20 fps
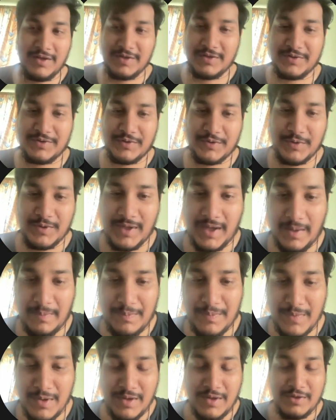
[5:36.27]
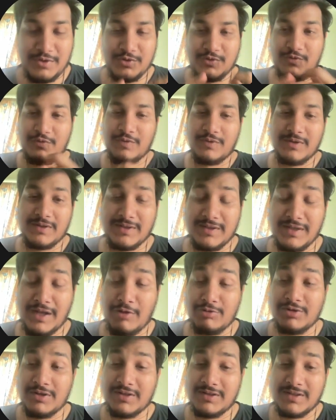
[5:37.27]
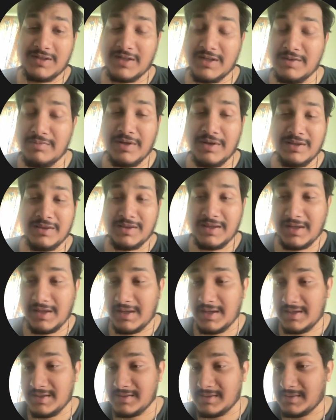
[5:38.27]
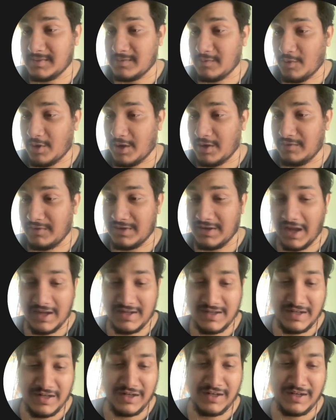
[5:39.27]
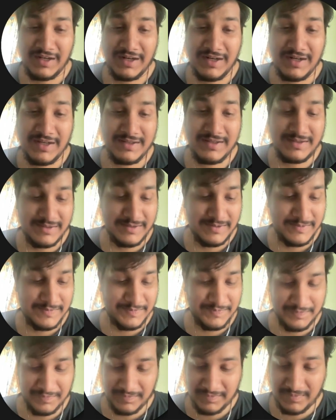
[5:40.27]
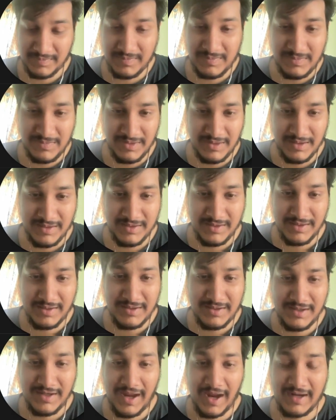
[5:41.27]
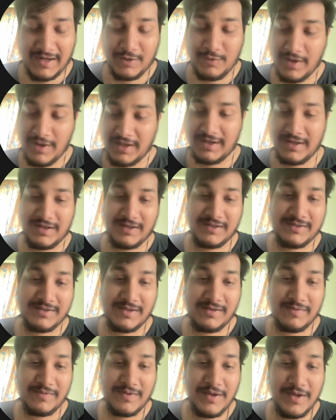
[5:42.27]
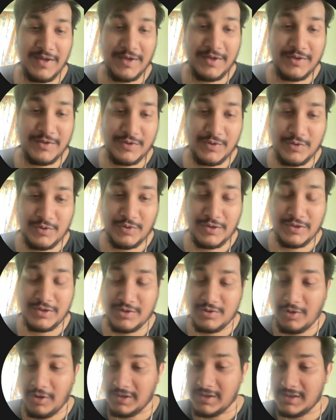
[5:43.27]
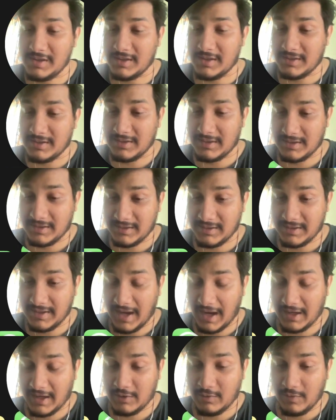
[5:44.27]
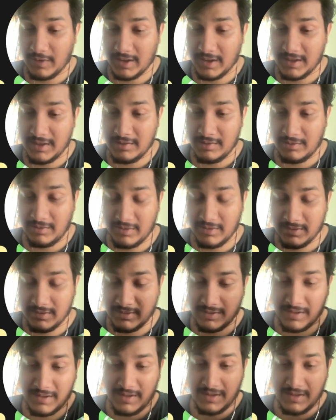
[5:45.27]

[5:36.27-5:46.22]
So yeah, so now the third main thing is what we actually need is the React query itself. So to install the React query, or